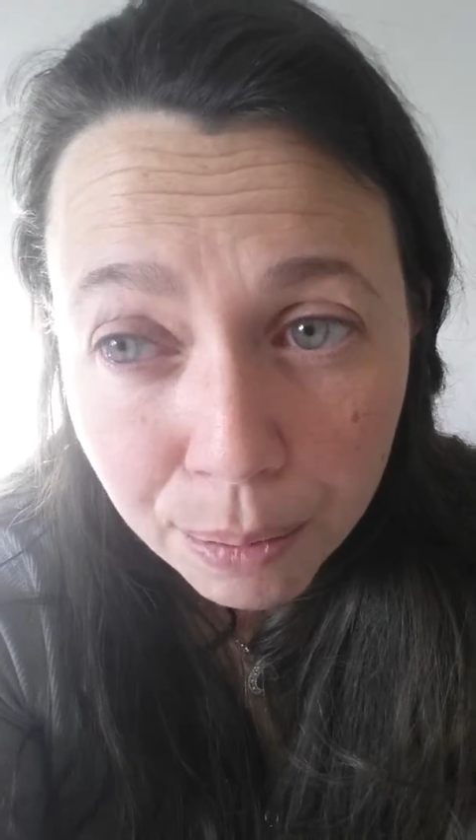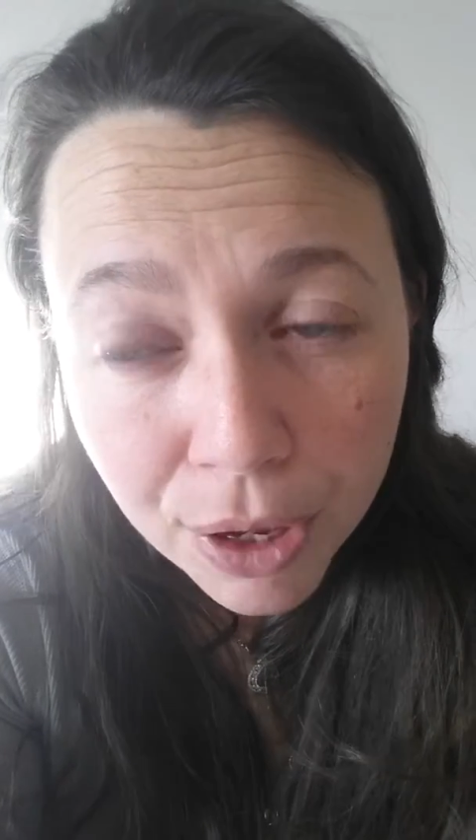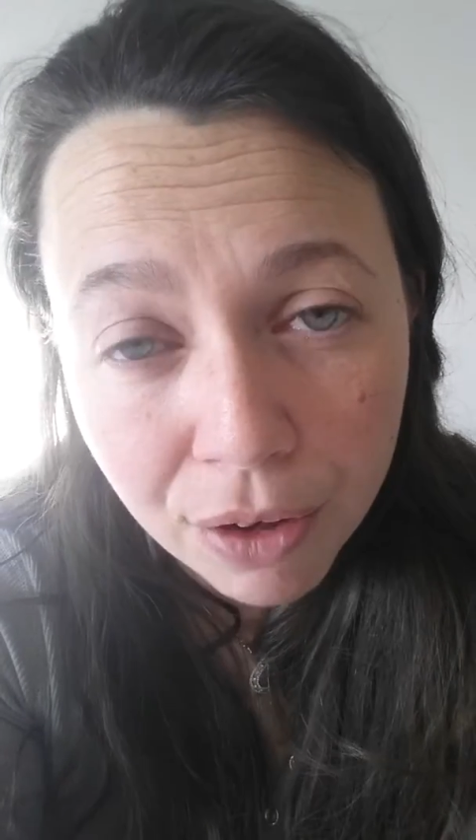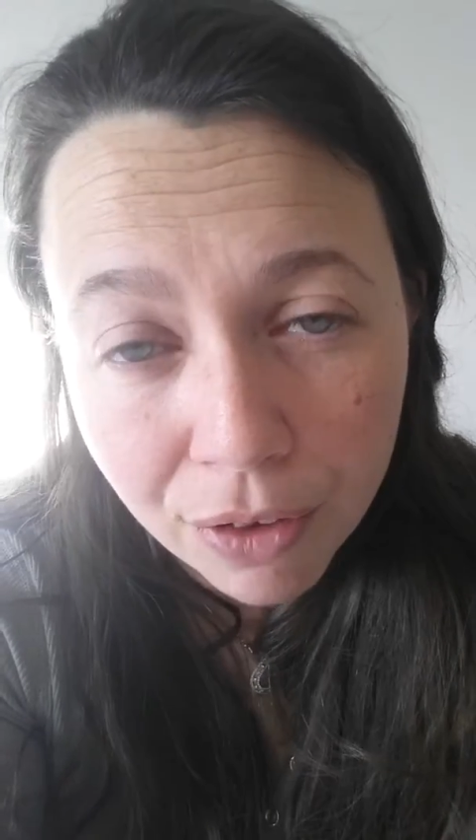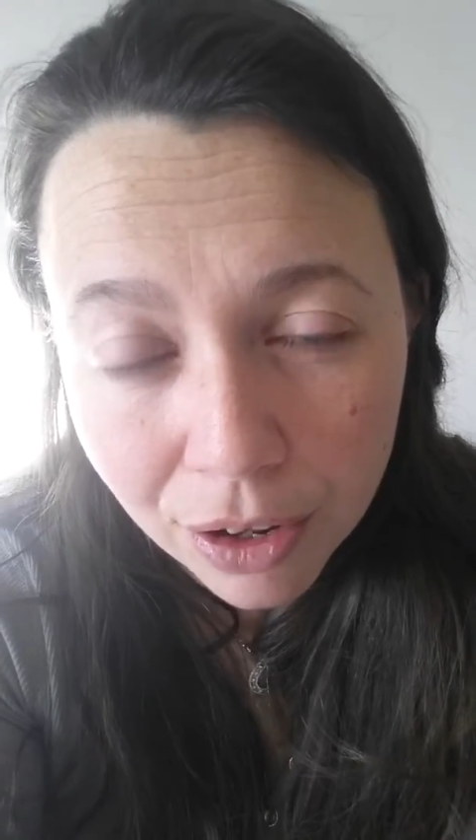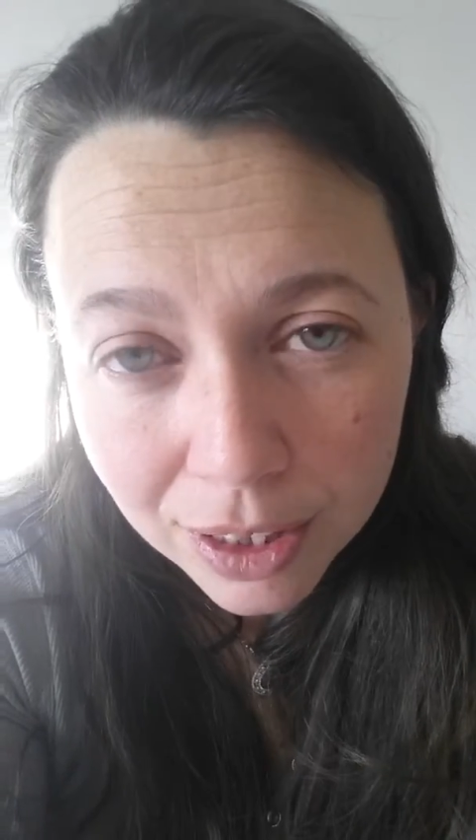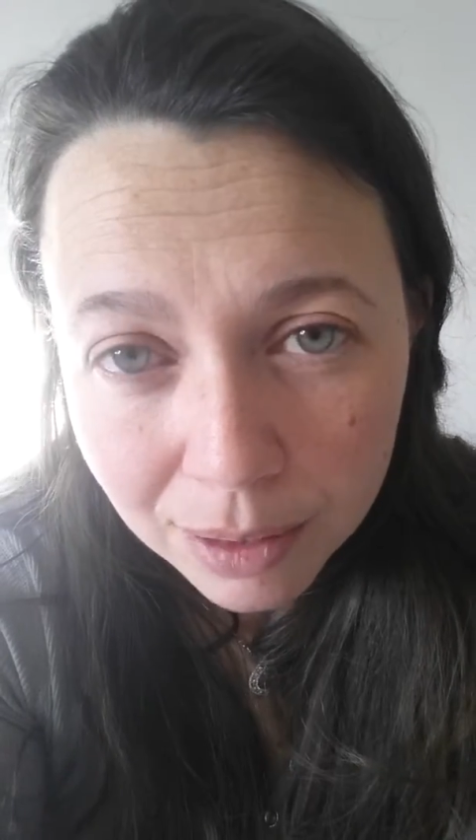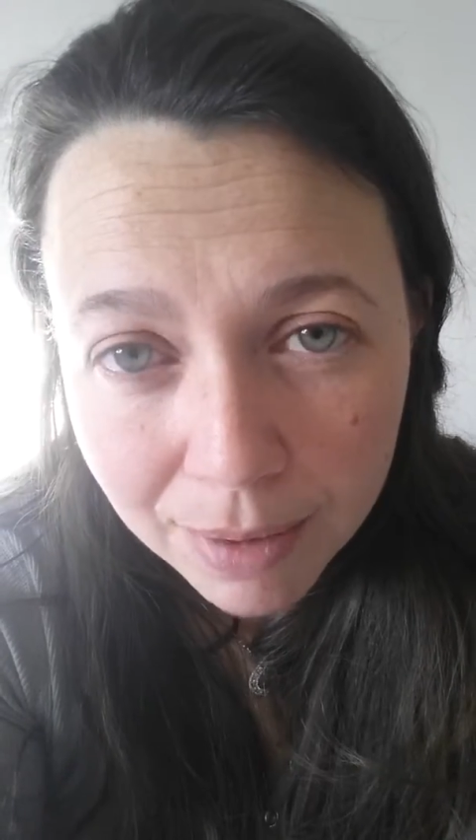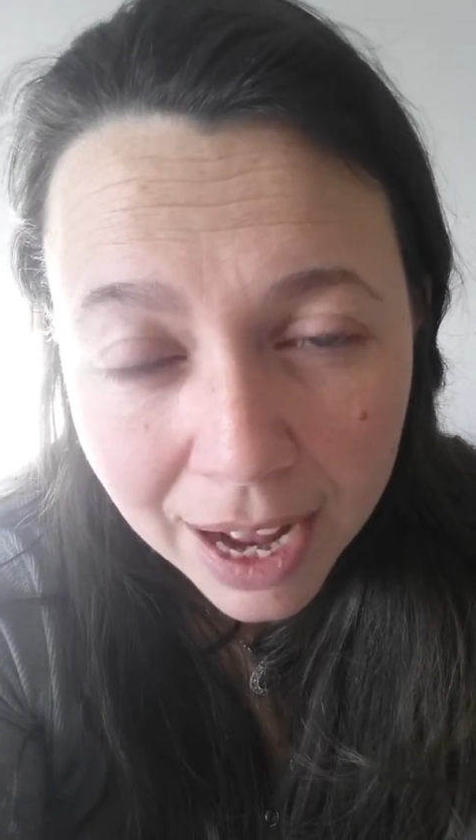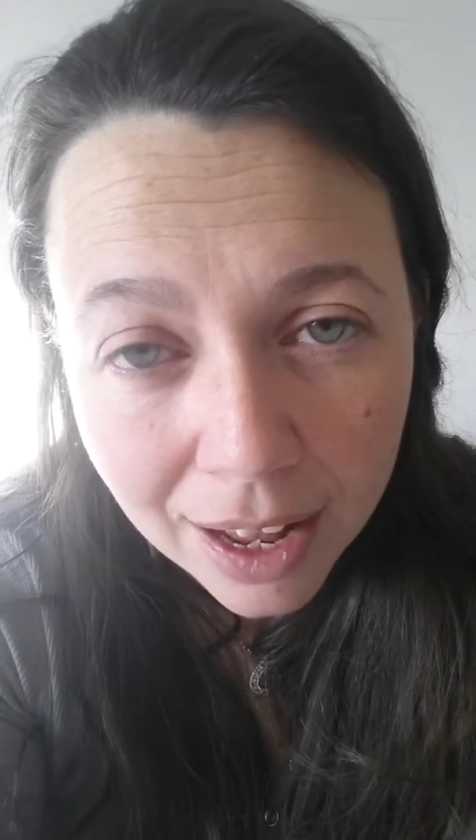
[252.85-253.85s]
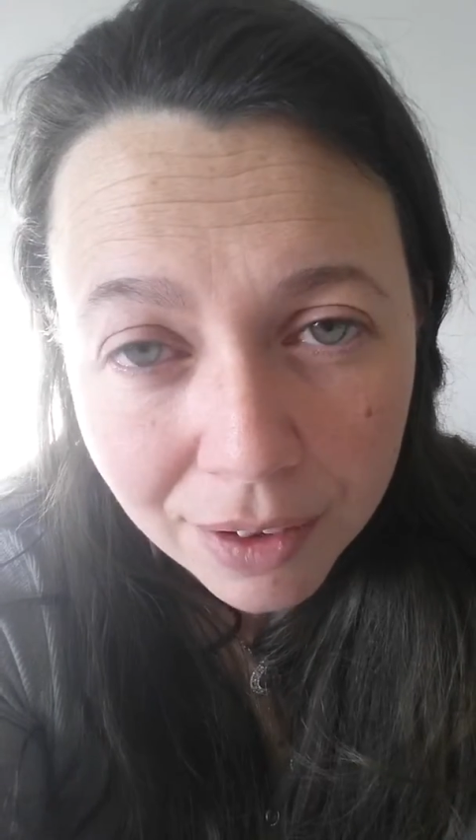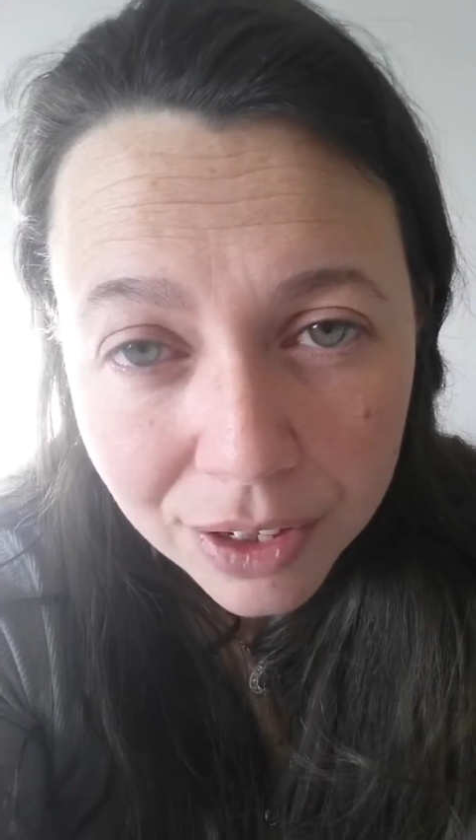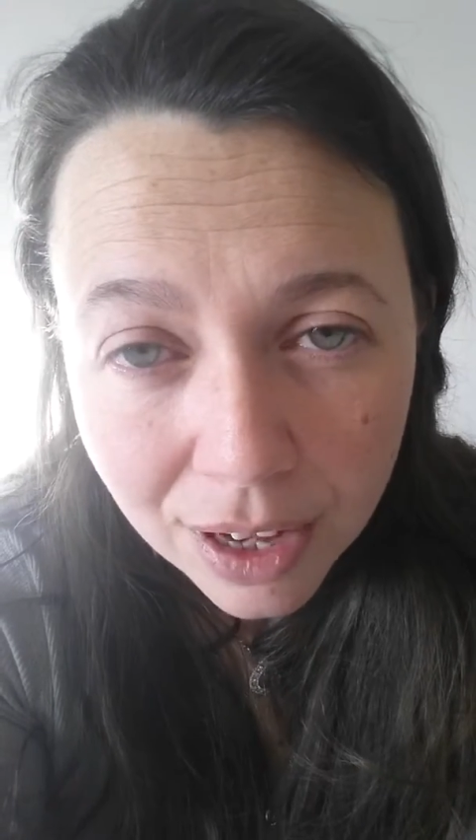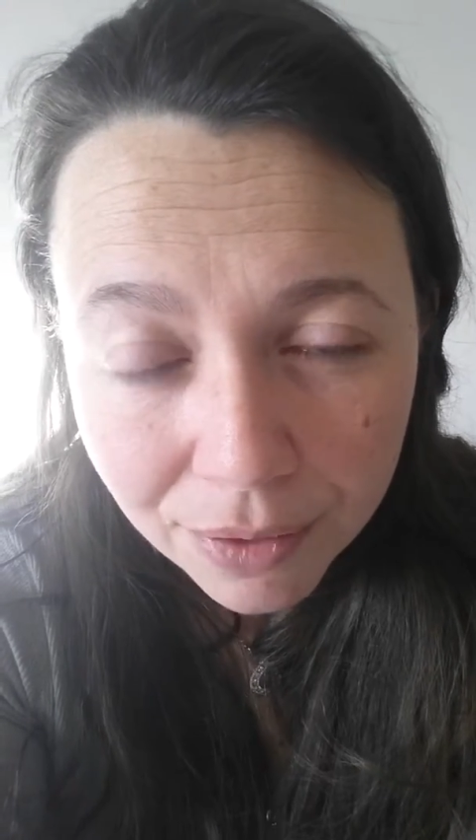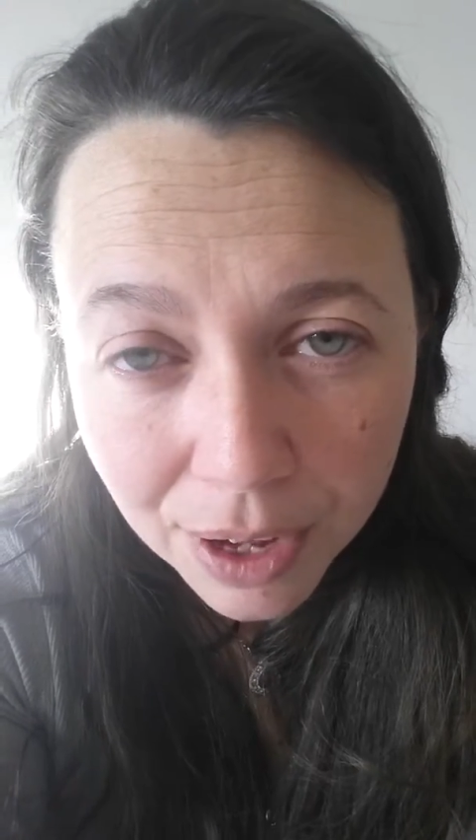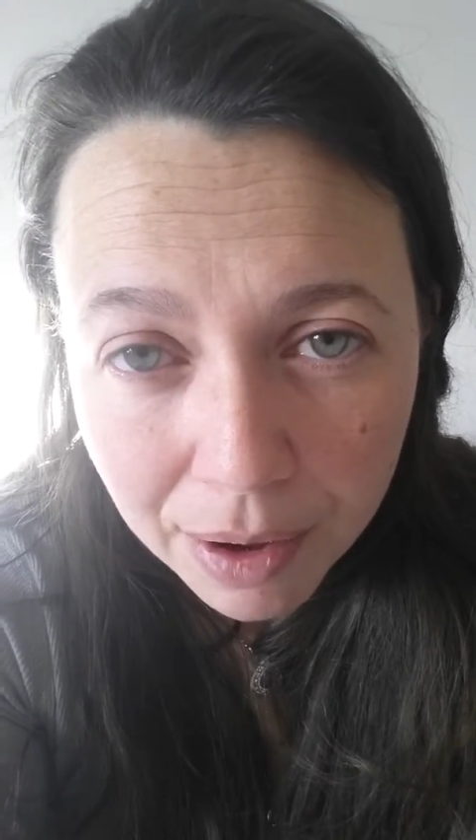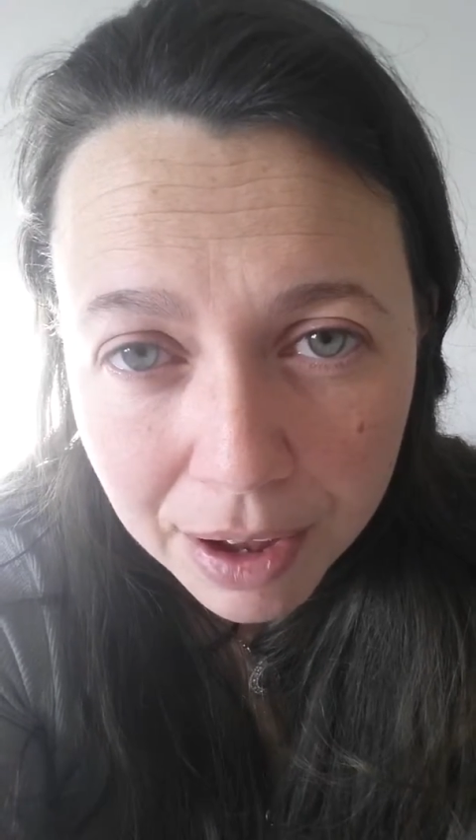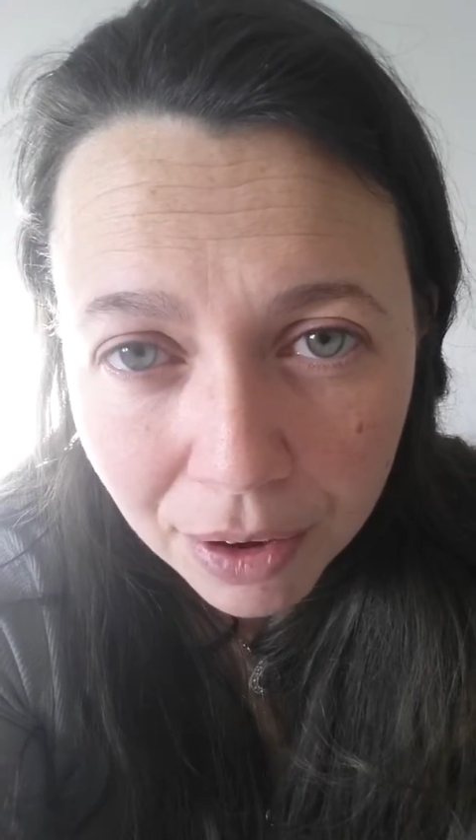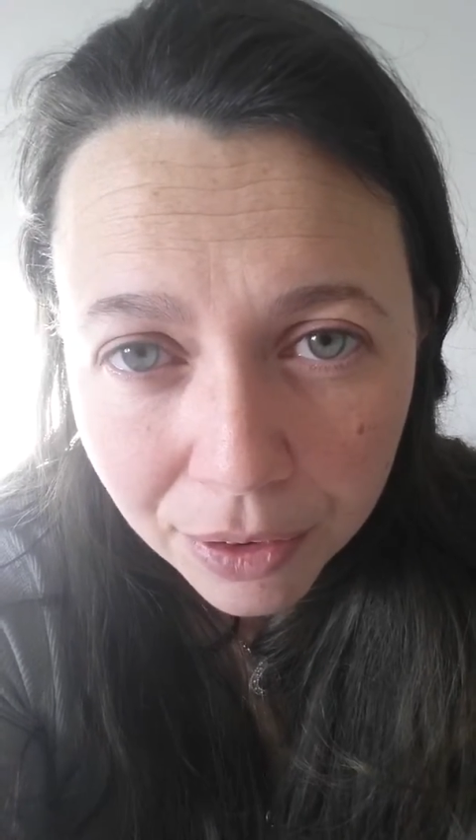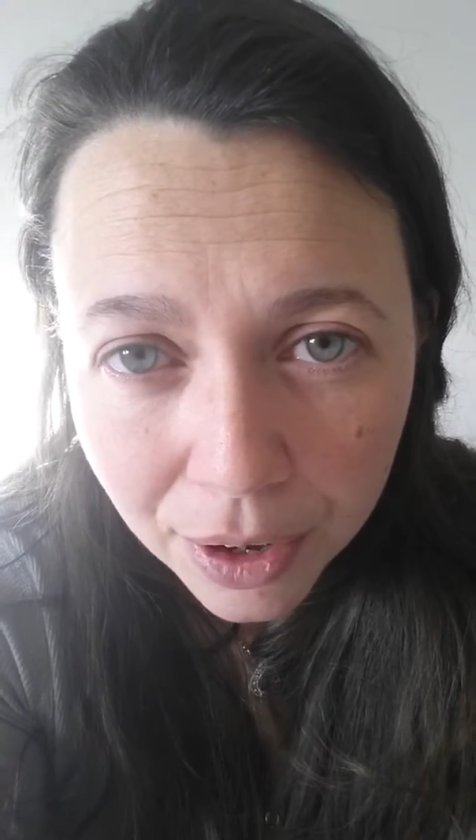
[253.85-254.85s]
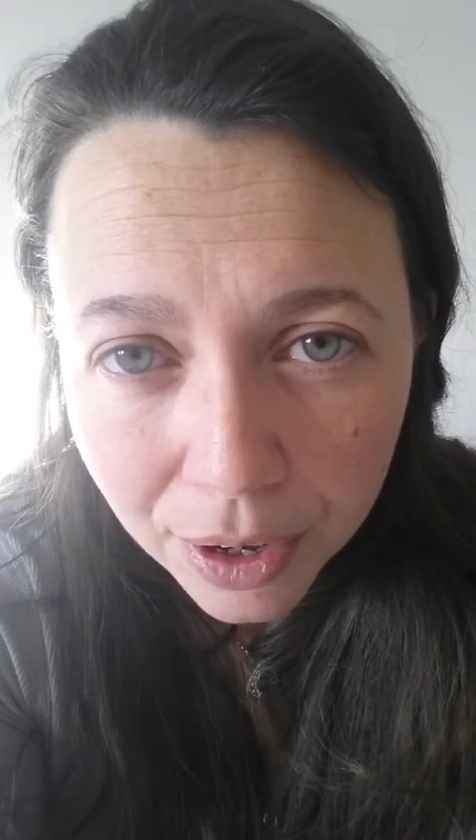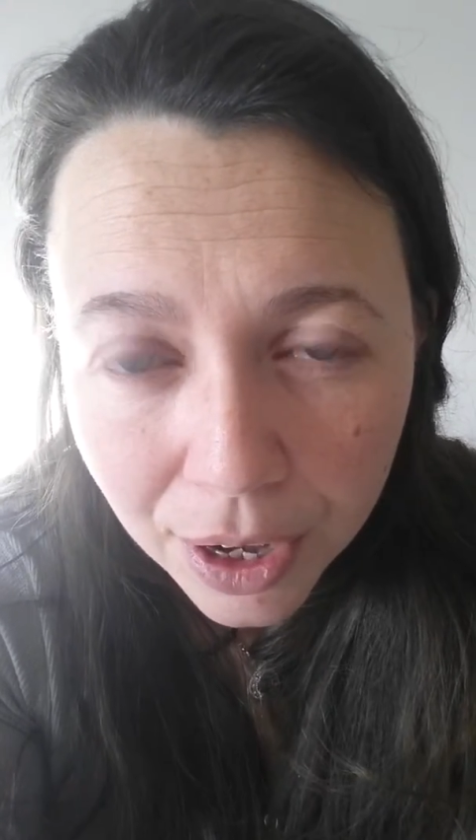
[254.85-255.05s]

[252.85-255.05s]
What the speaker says: but you've got some negative stuff going on,